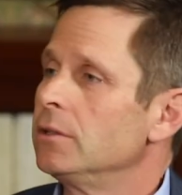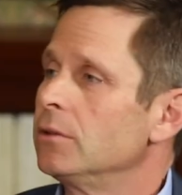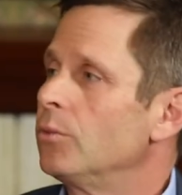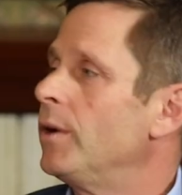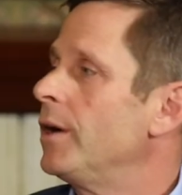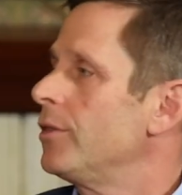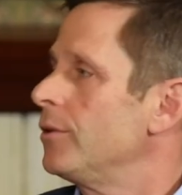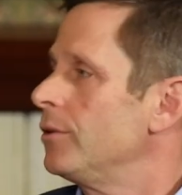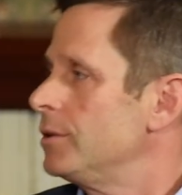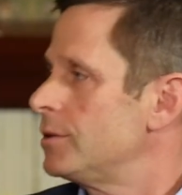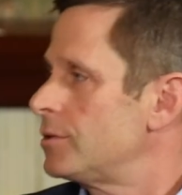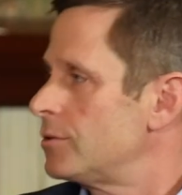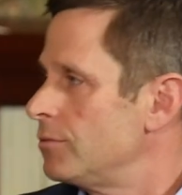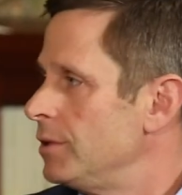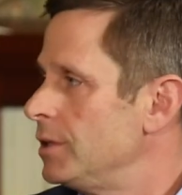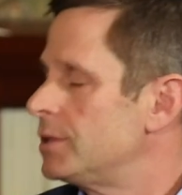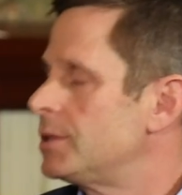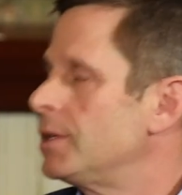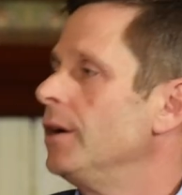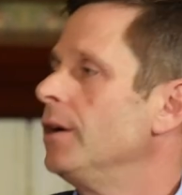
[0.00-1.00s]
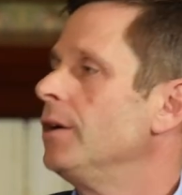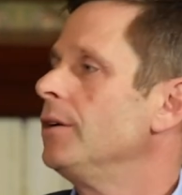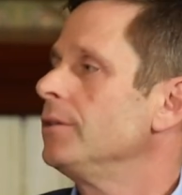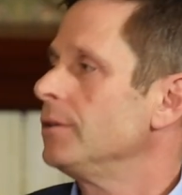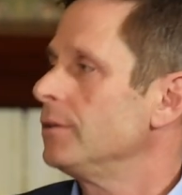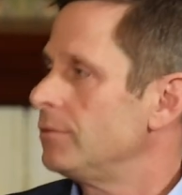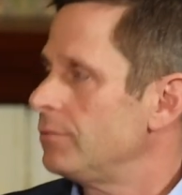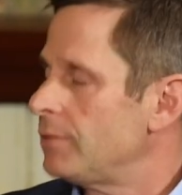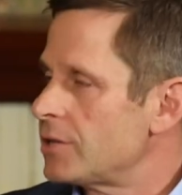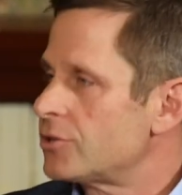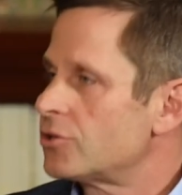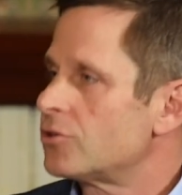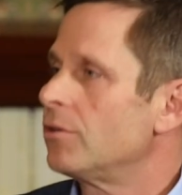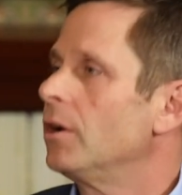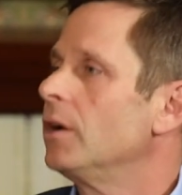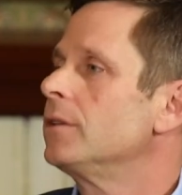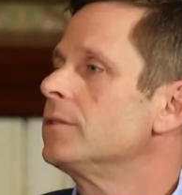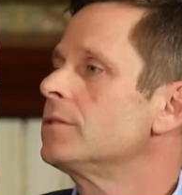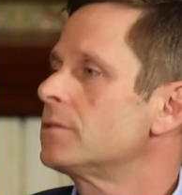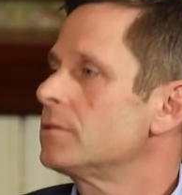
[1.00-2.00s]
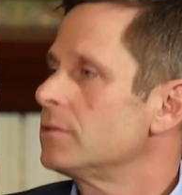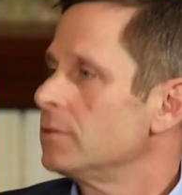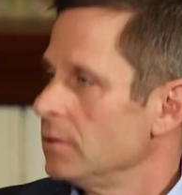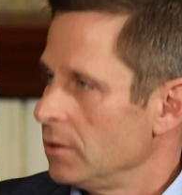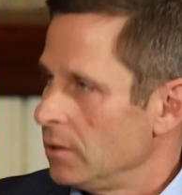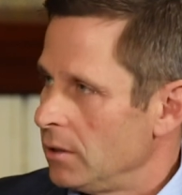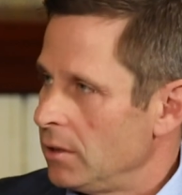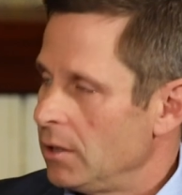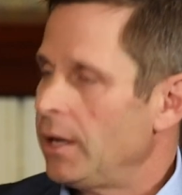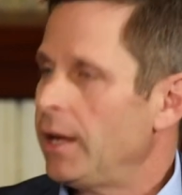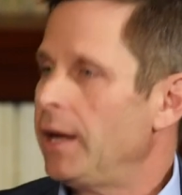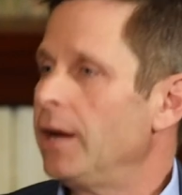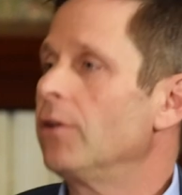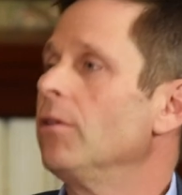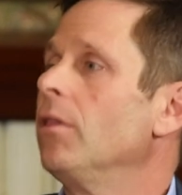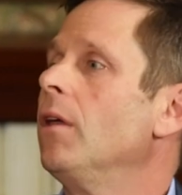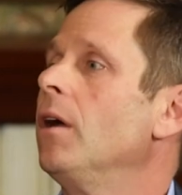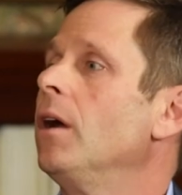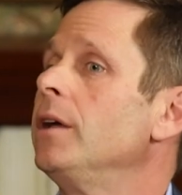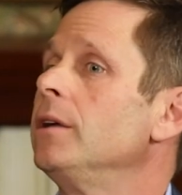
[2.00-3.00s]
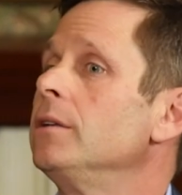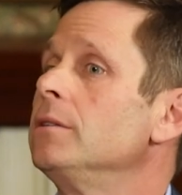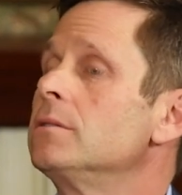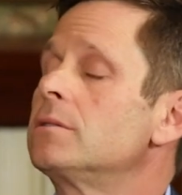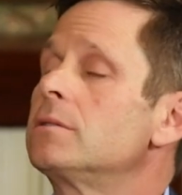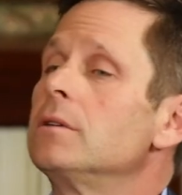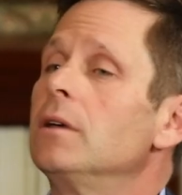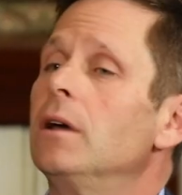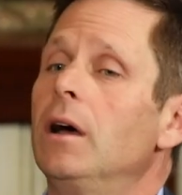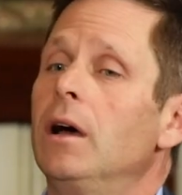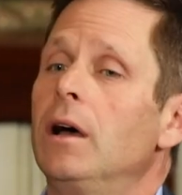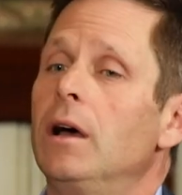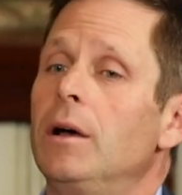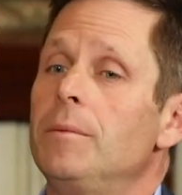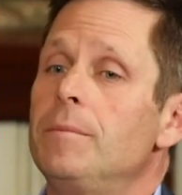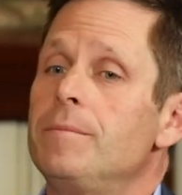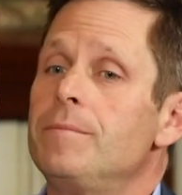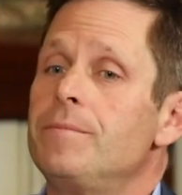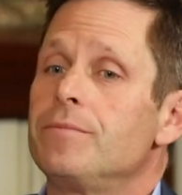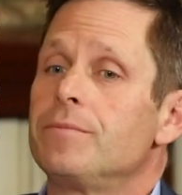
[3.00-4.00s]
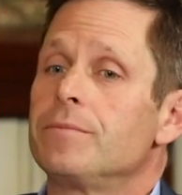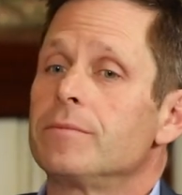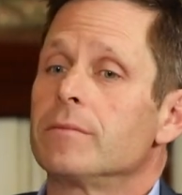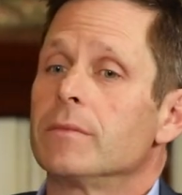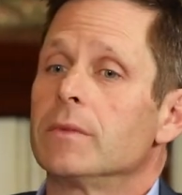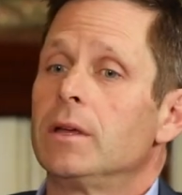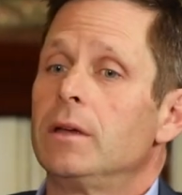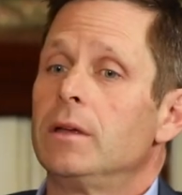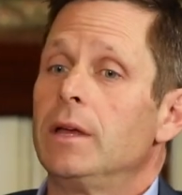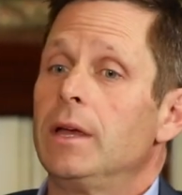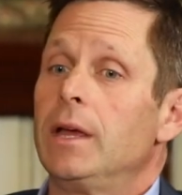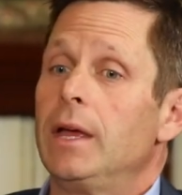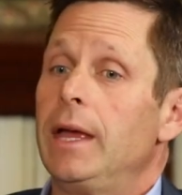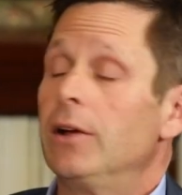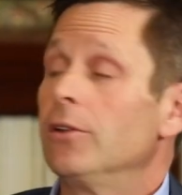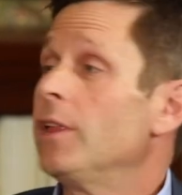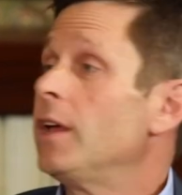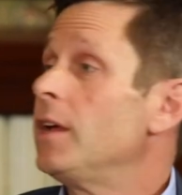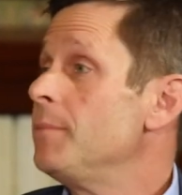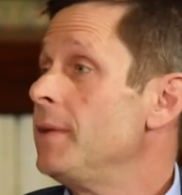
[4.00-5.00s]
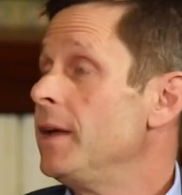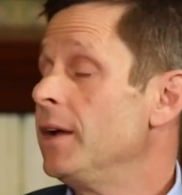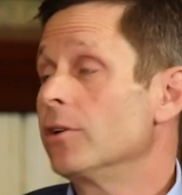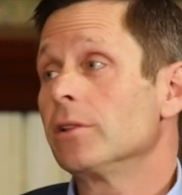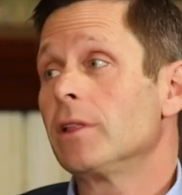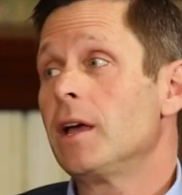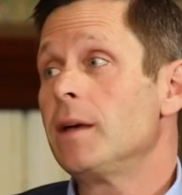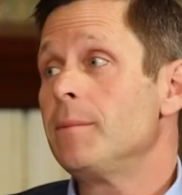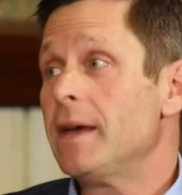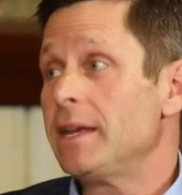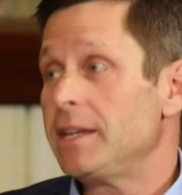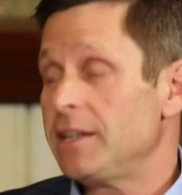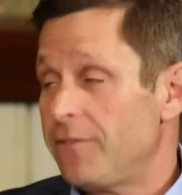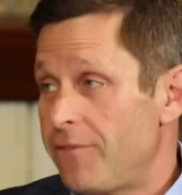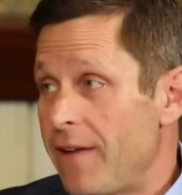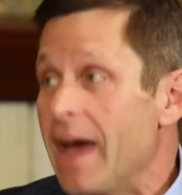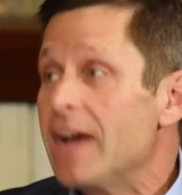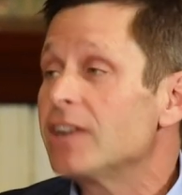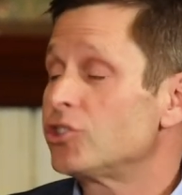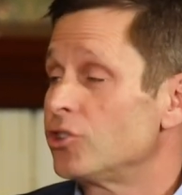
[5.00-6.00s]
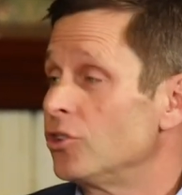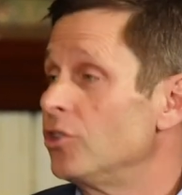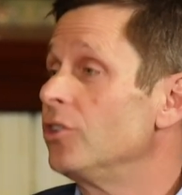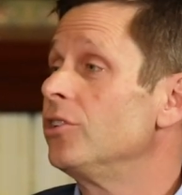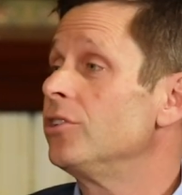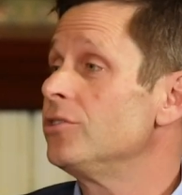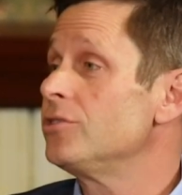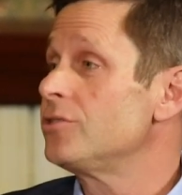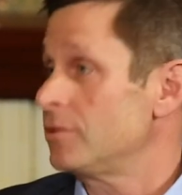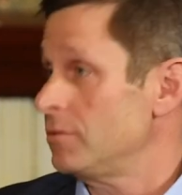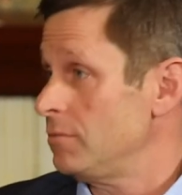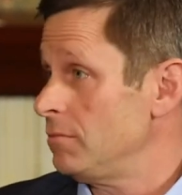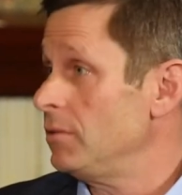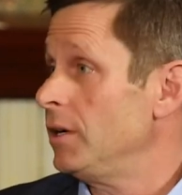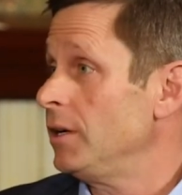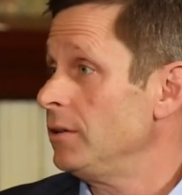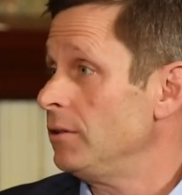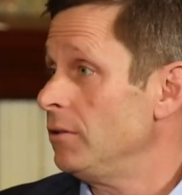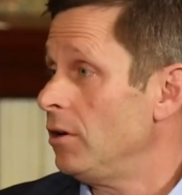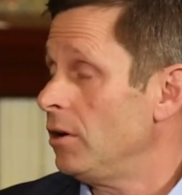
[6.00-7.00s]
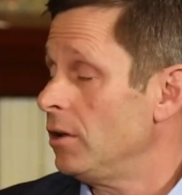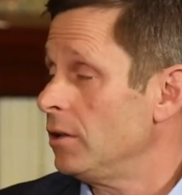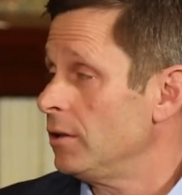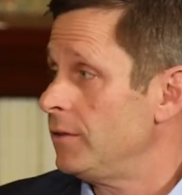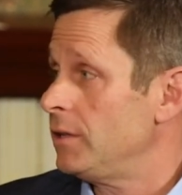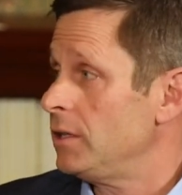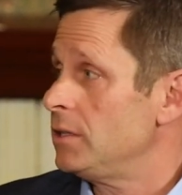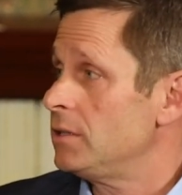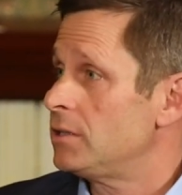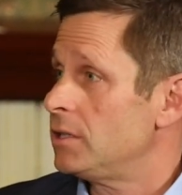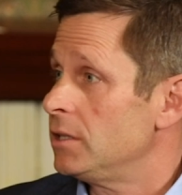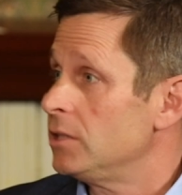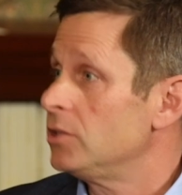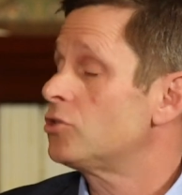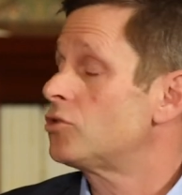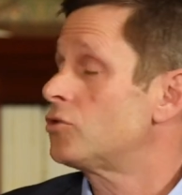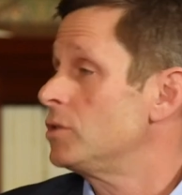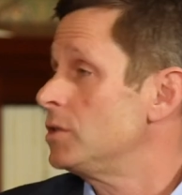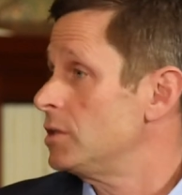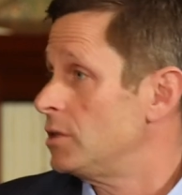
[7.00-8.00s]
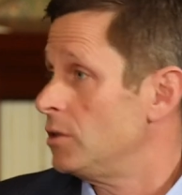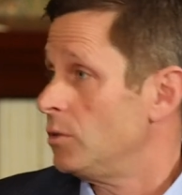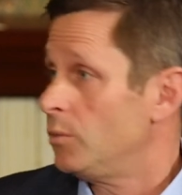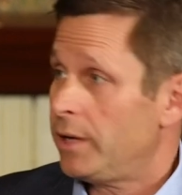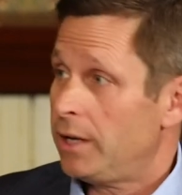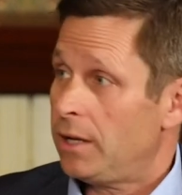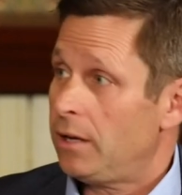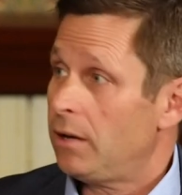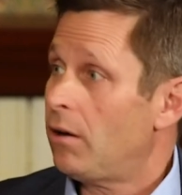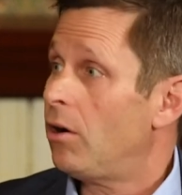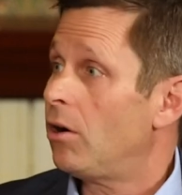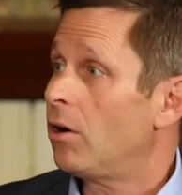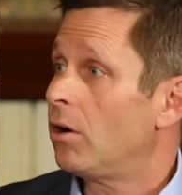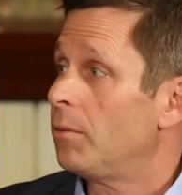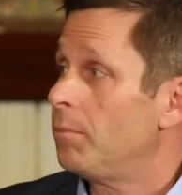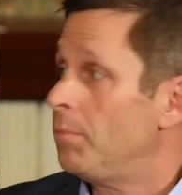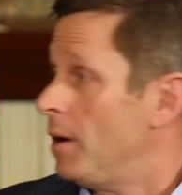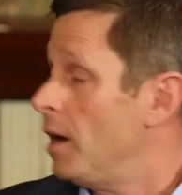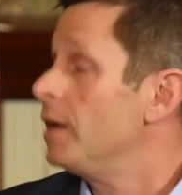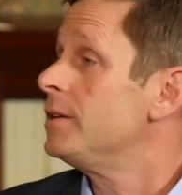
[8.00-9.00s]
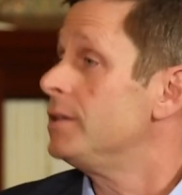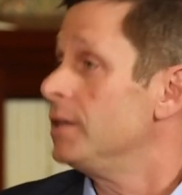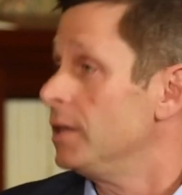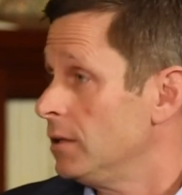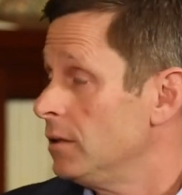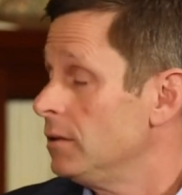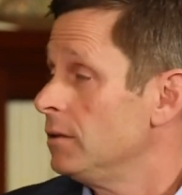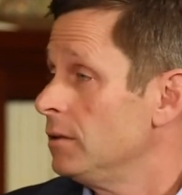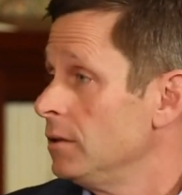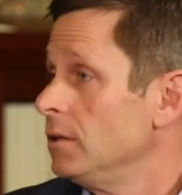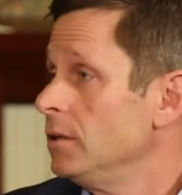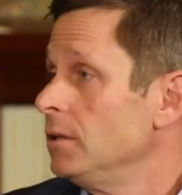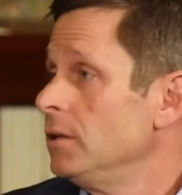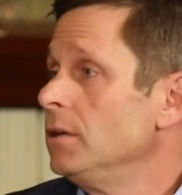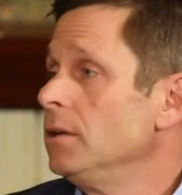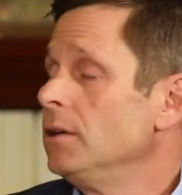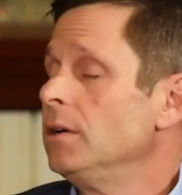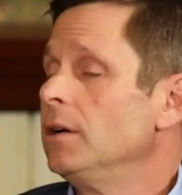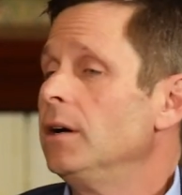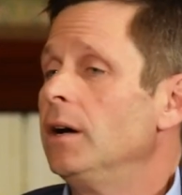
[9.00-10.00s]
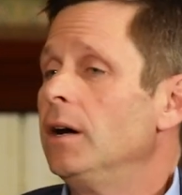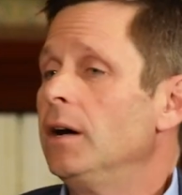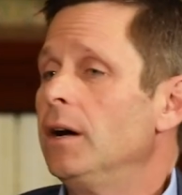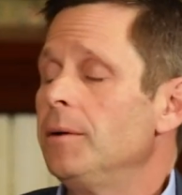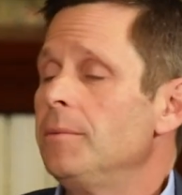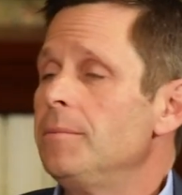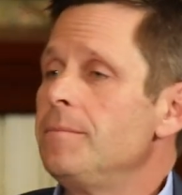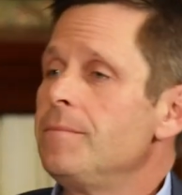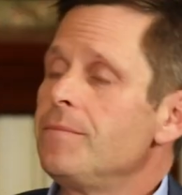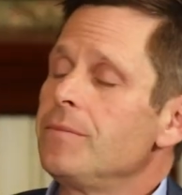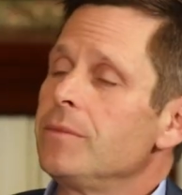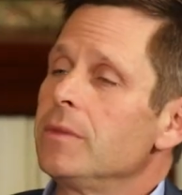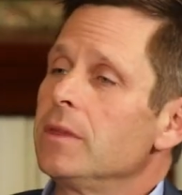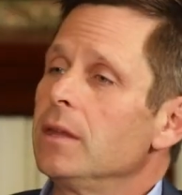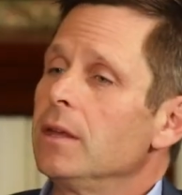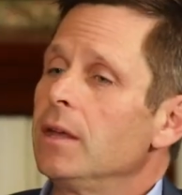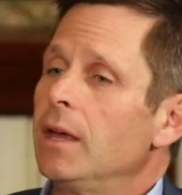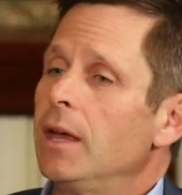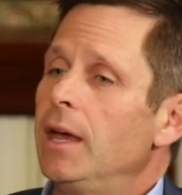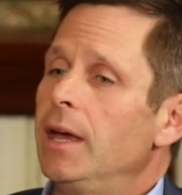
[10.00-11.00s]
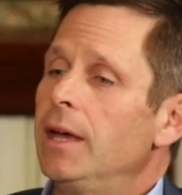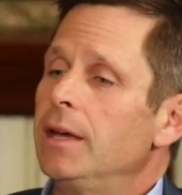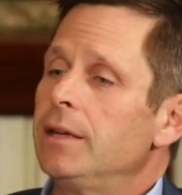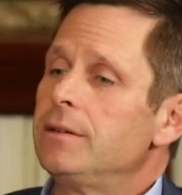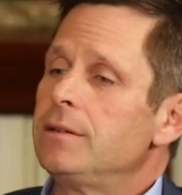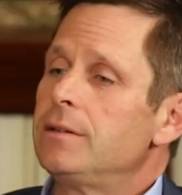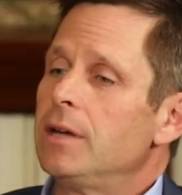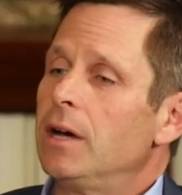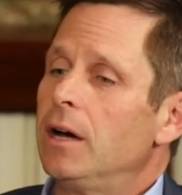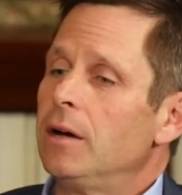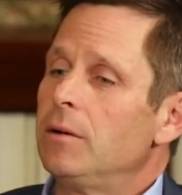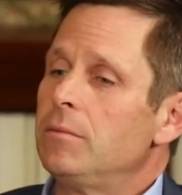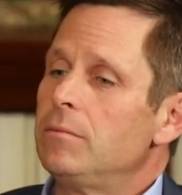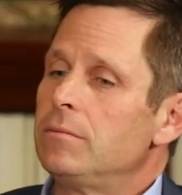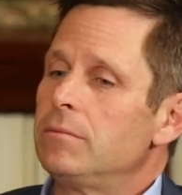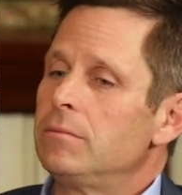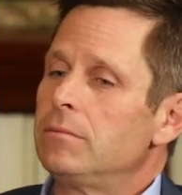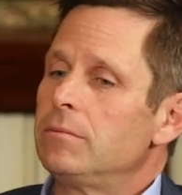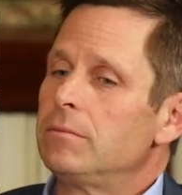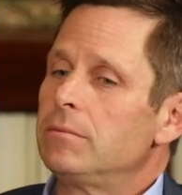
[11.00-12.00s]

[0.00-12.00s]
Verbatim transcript: whether it's retail, you know, restaurants, airlines. Um, airline, airline manufacturers, right? All of these right. industries that we are bonding, um, and um,